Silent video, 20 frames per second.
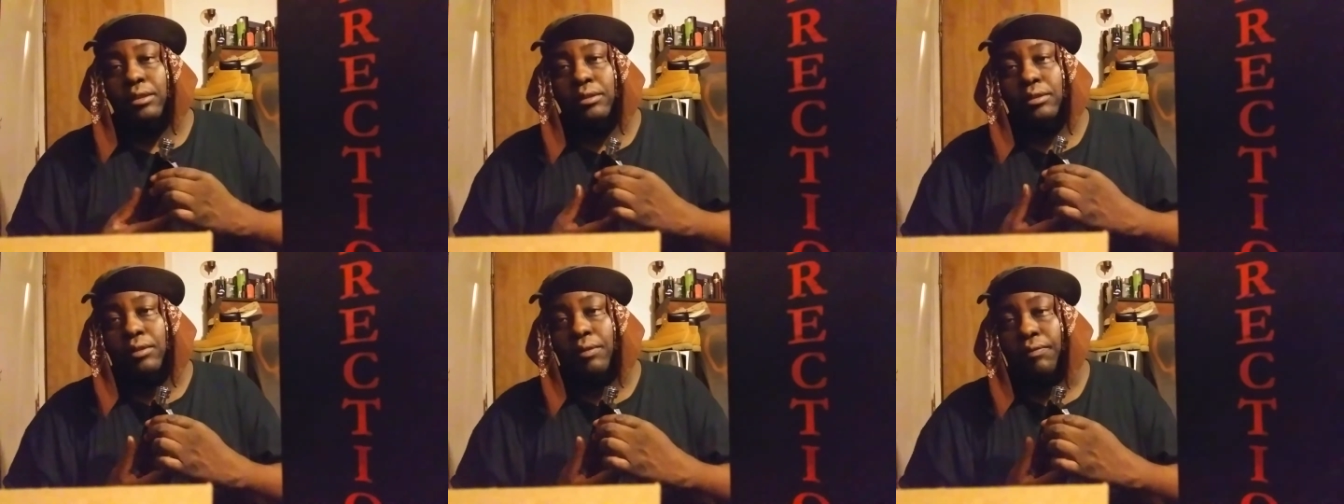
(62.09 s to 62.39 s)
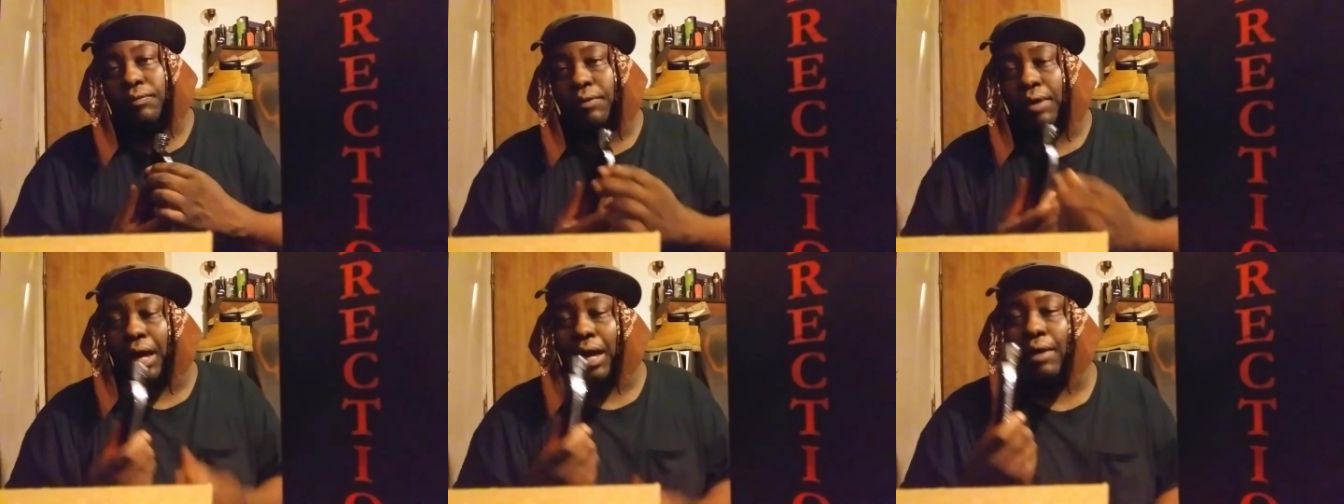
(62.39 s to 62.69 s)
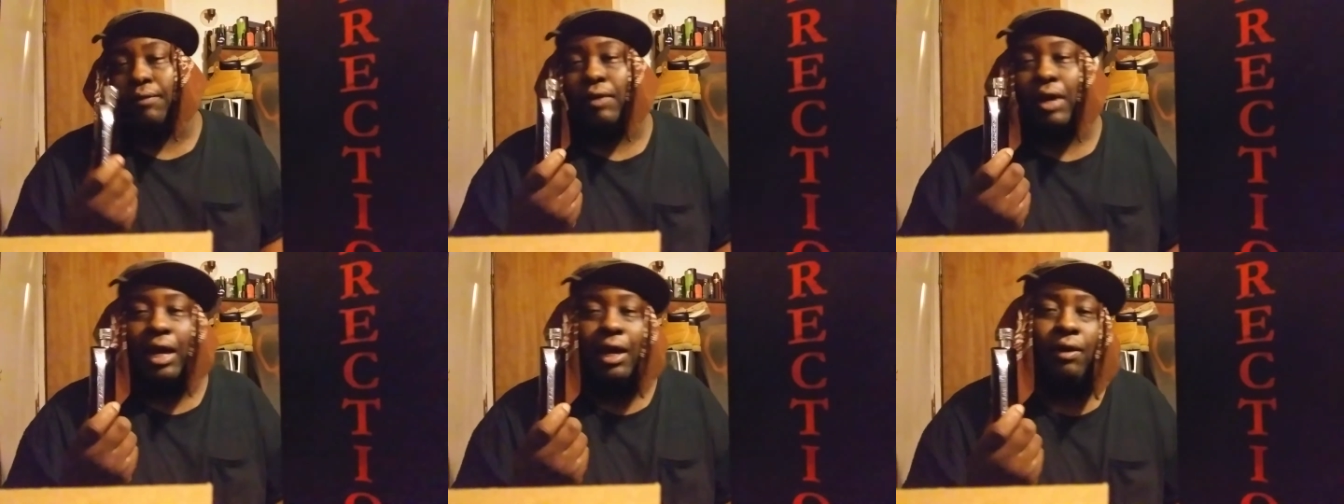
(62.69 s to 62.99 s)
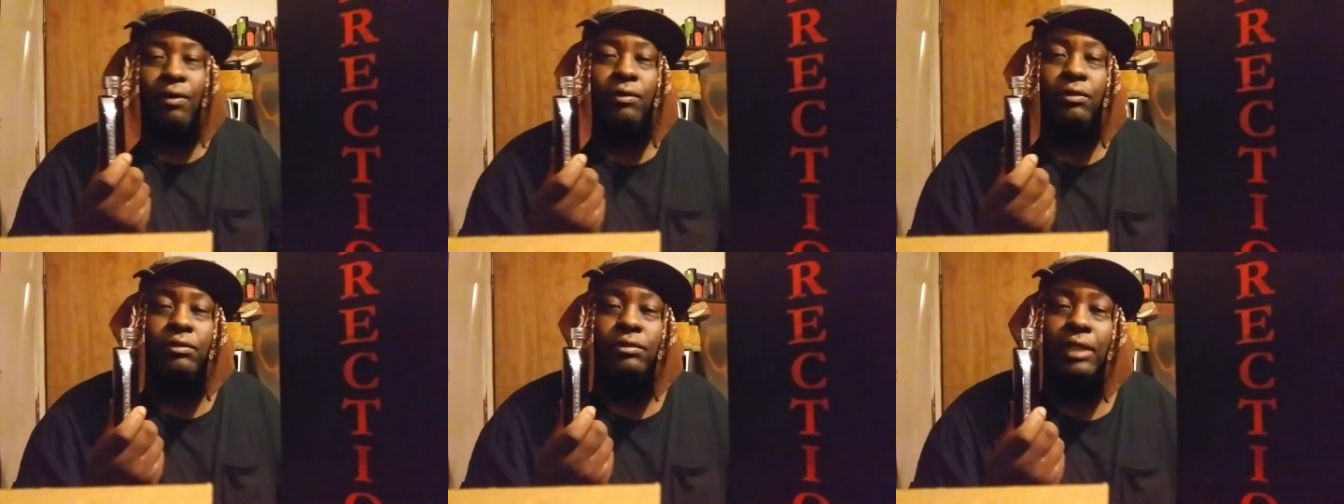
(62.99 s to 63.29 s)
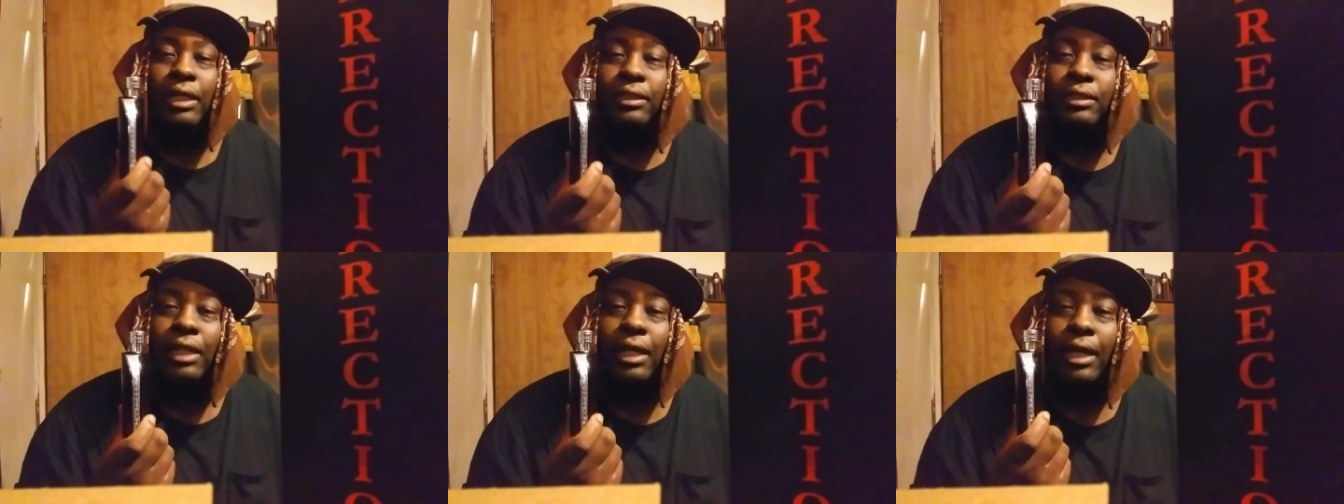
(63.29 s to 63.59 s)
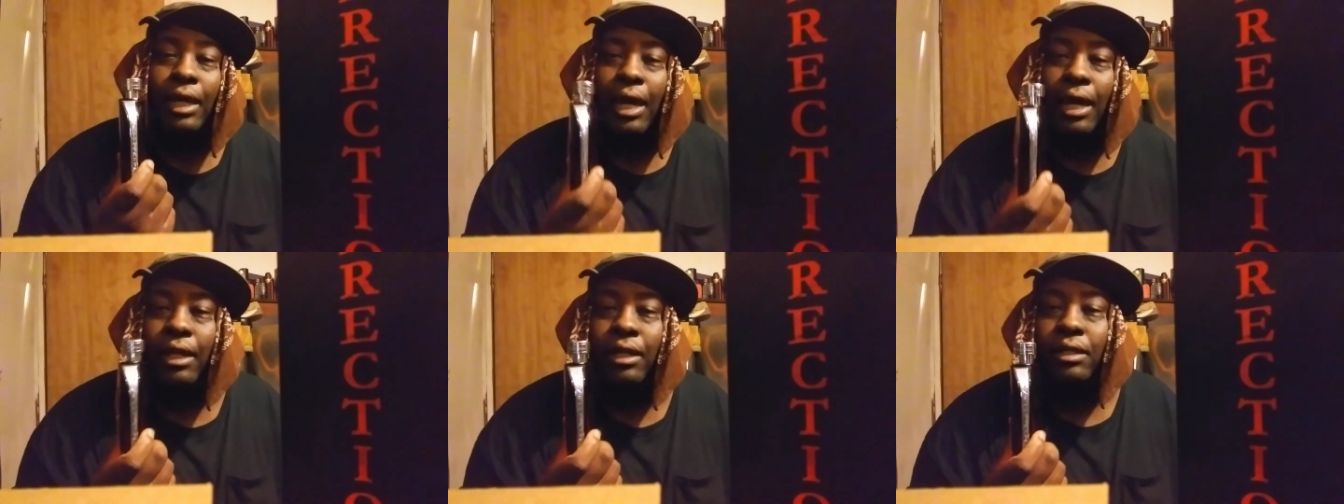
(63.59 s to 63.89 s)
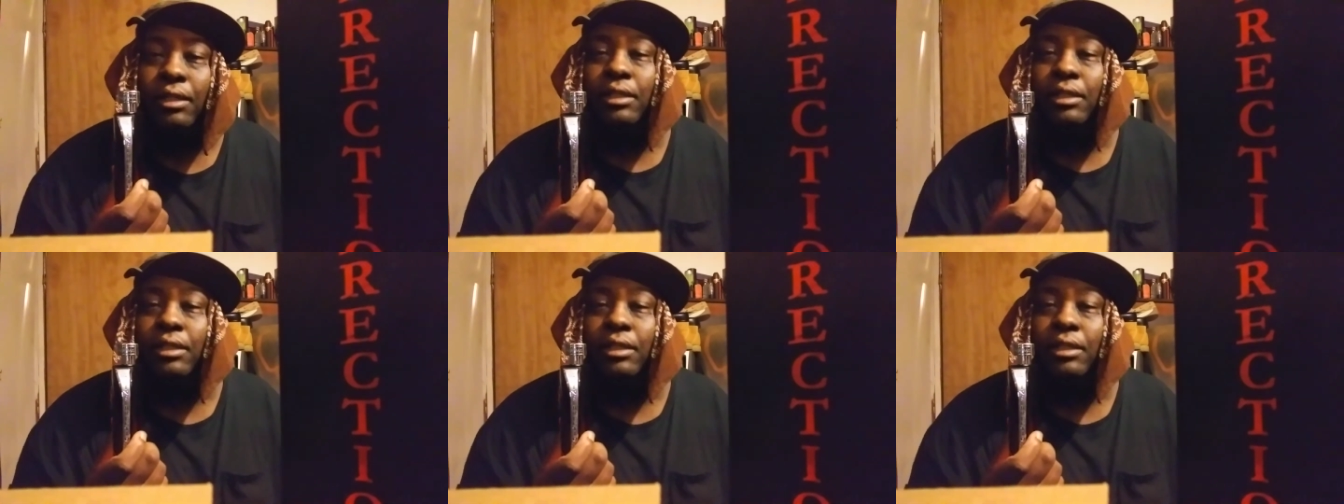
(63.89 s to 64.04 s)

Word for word: to five hours, I think, out of